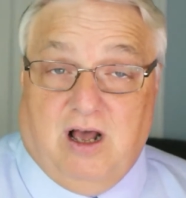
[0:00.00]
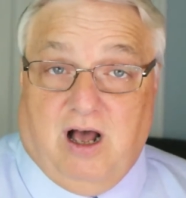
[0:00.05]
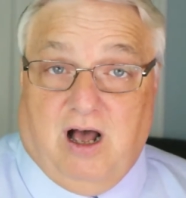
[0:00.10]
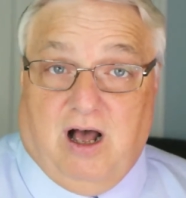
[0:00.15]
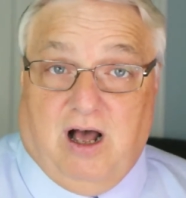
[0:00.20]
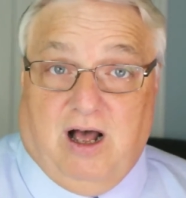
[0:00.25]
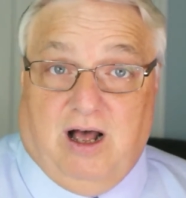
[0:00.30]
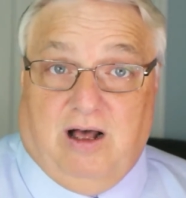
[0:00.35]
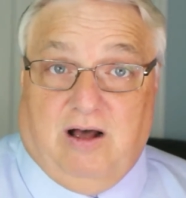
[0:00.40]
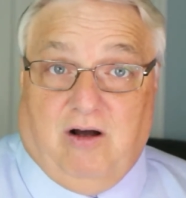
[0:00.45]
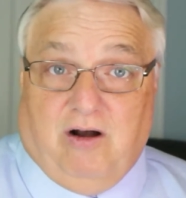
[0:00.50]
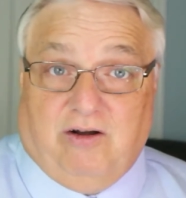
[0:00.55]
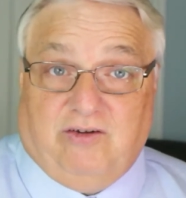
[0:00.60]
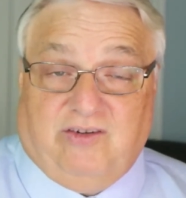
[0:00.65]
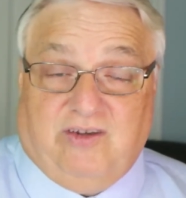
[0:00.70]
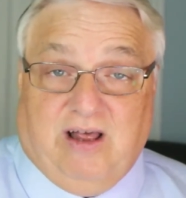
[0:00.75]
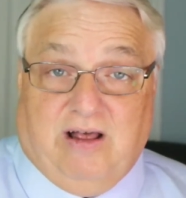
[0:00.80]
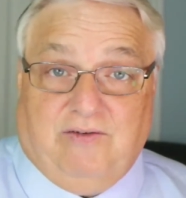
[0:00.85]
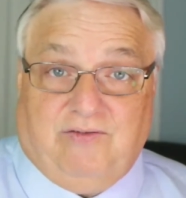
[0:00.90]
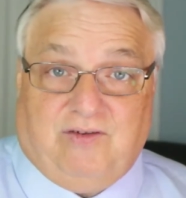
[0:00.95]

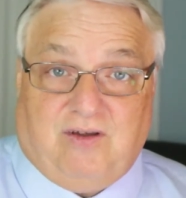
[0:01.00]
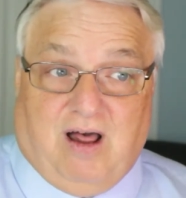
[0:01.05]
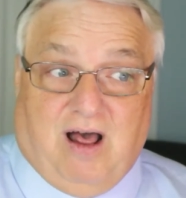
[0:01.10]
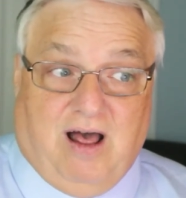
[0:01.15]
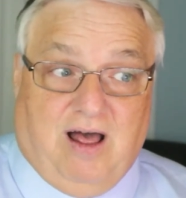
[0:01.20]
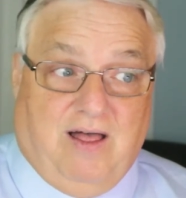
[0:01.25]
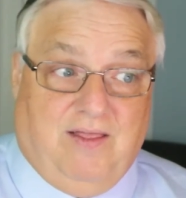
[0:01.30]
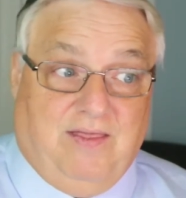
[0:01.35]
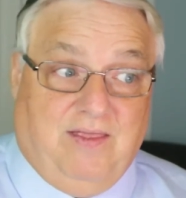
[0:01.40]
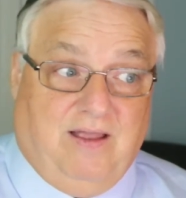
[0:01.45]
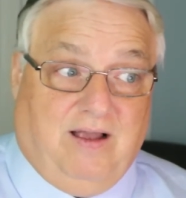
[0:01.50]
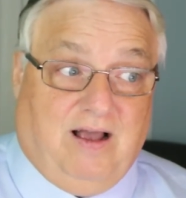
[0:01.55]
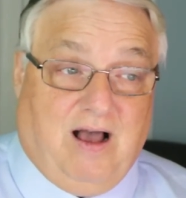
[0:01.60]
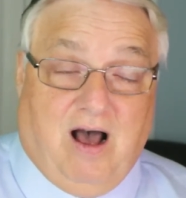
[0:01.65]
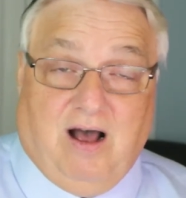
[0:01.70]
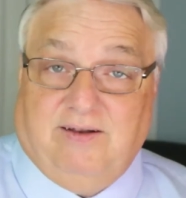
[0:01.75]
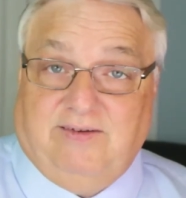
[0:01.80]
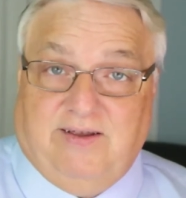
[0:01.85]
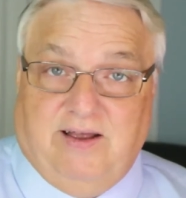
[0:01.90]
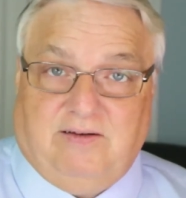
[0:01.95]
ourselves on the
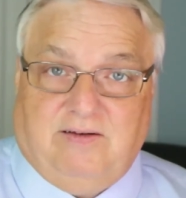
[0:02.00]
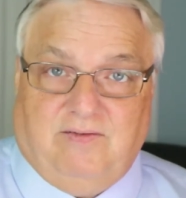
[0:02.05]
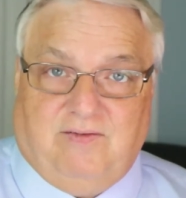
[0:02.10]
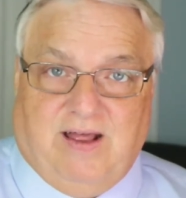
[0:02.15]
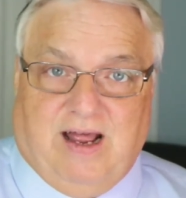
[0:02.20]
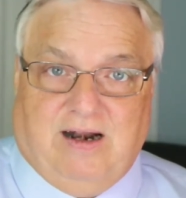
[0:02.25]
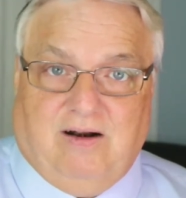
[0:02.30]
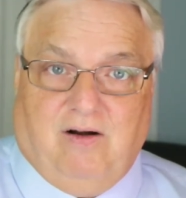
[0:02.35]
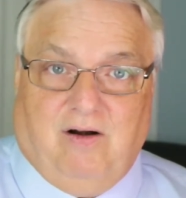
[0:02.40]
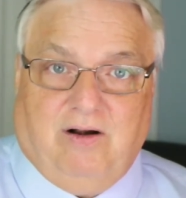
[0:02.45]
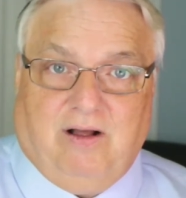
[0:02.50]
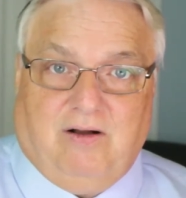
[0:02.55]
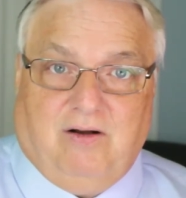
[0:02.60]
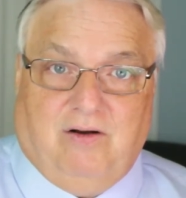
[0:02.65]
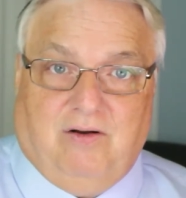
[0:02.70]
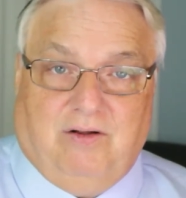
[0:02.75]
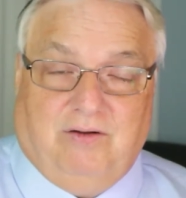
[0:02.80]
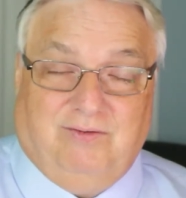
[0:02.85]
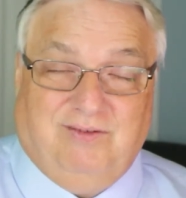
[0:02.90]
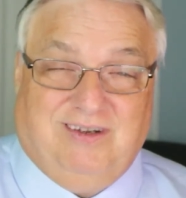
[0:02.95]
content of that
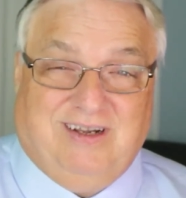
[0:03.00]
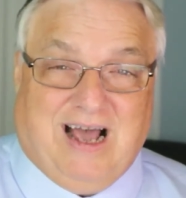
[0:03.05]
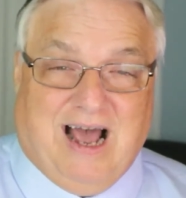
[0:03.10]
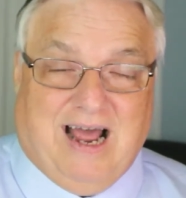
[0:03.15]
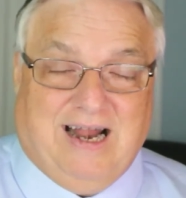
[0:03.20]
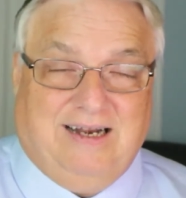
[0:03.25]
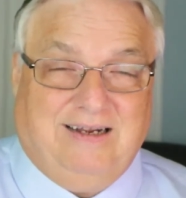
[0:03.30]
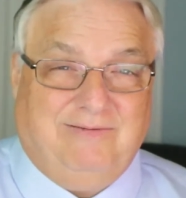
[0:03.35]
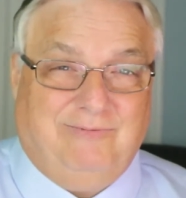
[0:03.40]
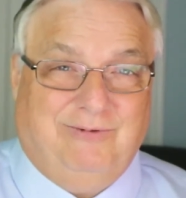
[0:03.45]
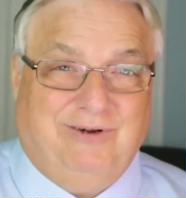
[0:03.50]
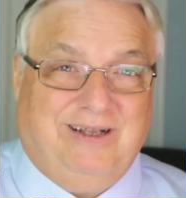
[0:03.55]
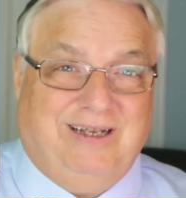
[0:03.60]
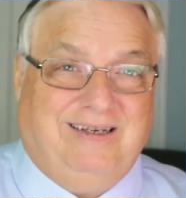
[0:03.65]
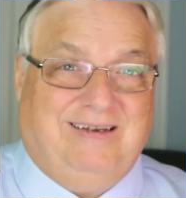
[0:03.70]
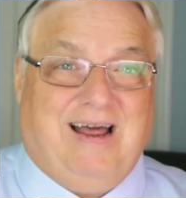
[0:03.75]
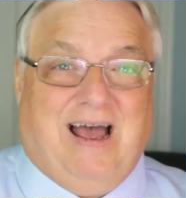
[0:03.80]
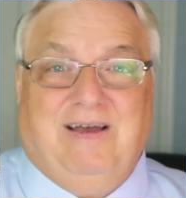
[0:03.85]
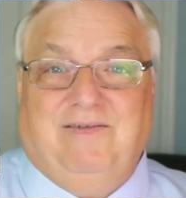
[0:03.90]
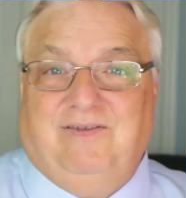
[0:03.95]
article and kind of really
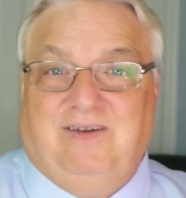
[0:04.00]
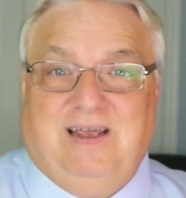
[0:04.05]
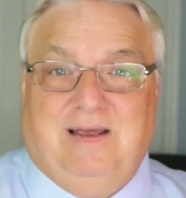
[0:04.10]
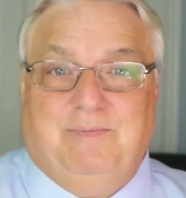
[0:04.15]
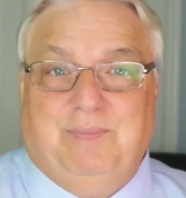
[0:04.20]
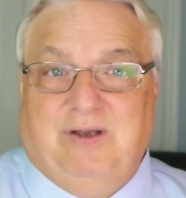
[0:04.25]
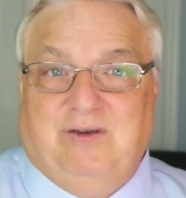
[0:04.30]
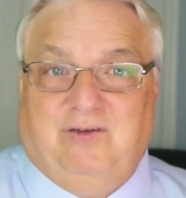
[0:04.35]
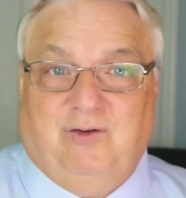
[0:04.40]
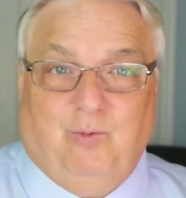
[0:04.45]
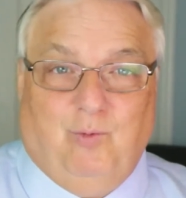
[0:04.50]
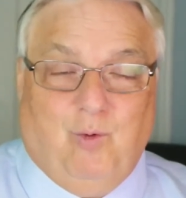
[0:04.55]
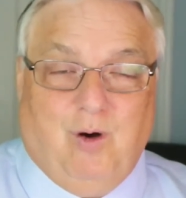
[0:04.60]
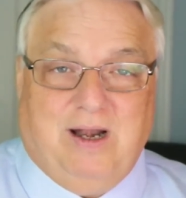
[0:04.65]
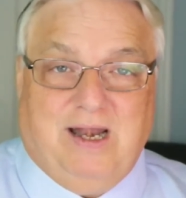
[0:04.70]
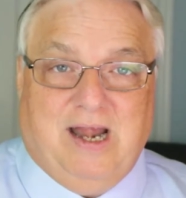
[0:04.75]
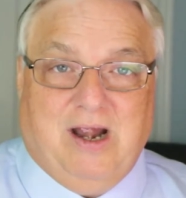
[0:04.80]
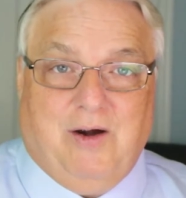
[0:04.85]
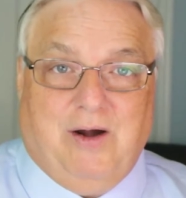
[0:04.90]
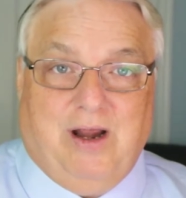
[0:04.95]
dive deep into one
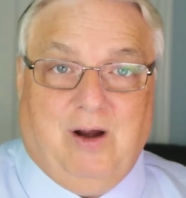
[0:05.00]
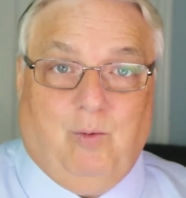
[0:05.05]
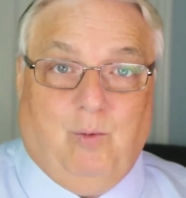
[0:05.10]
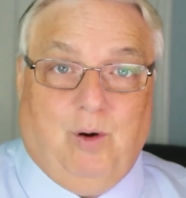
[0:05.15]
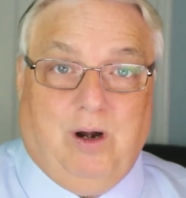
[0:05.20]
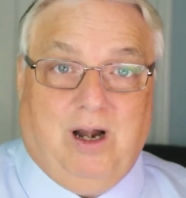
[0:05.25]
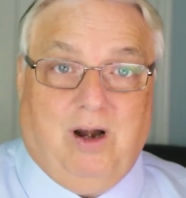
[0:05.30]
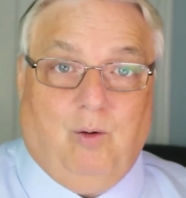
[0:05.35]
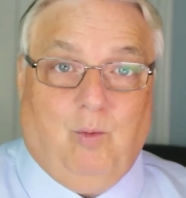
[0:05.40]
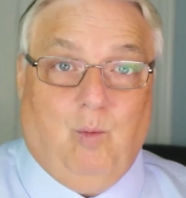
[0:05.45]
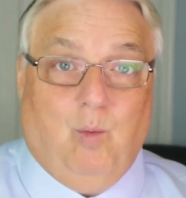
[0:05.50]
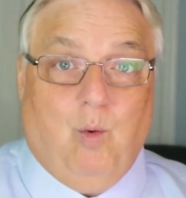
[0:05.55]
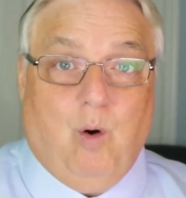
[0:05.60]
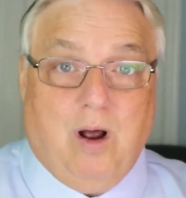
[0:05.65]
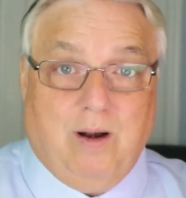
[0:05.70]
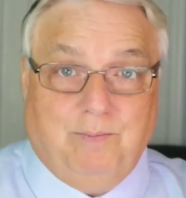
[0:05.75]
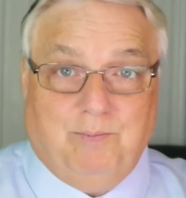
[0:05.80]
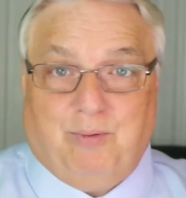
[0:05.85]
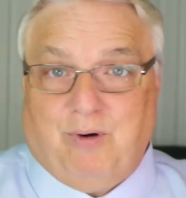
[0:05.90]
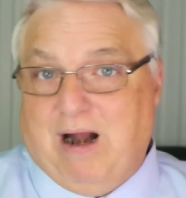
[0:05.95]
area where
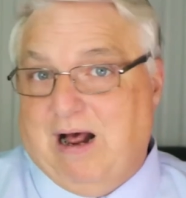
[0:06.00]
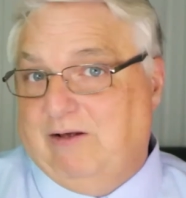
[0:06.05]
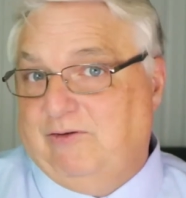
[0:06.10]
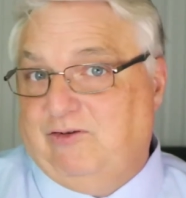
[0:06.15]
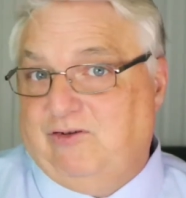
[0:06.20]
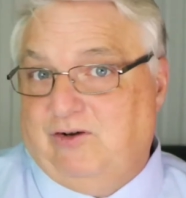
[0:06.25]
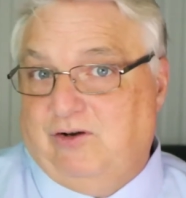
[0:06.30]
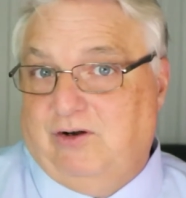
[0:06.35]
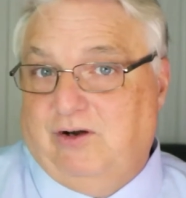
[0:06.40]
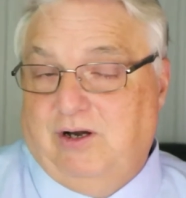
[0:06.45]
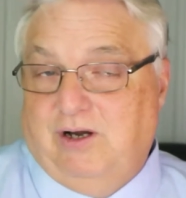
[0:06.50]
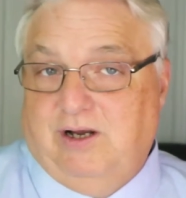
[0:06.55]
one browser